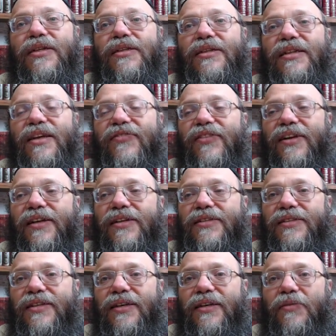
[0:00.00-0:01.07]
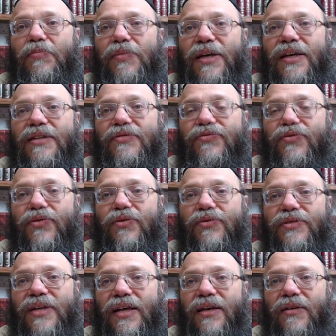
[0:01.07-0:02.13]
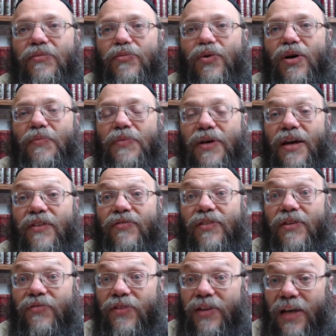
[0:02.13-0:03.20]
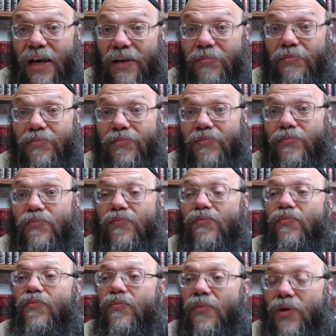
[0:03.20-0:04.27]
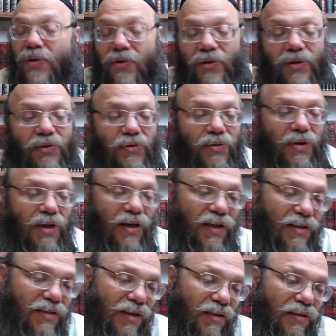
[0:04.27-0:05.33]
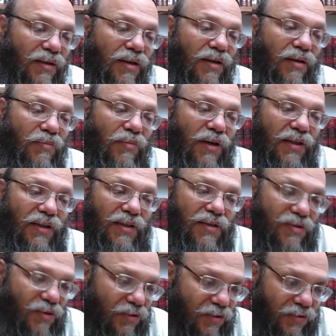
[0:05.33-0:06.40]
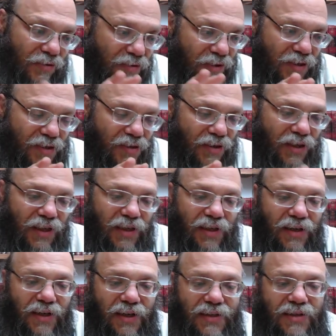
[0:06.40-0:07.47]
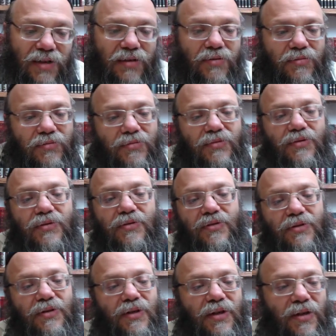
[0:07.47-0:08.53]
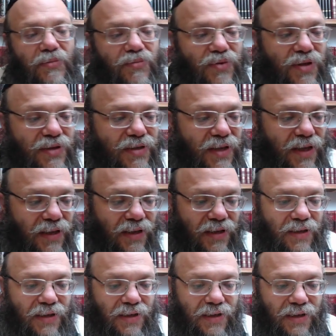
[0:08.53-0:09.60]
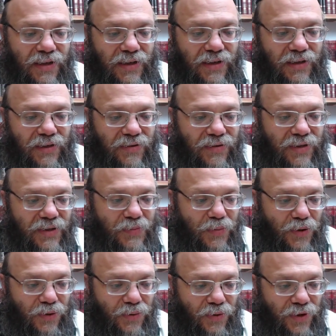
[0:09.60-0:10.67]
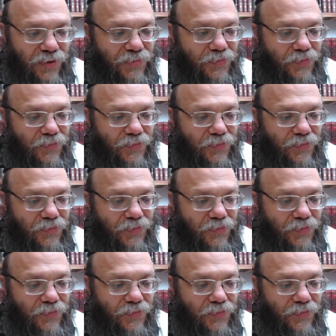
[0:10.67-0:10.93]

definitely see a place for saying Bore Per Gefen every time, according to the Arizal, but it's not a clear Arizal. I'm just saying that there is a point to it.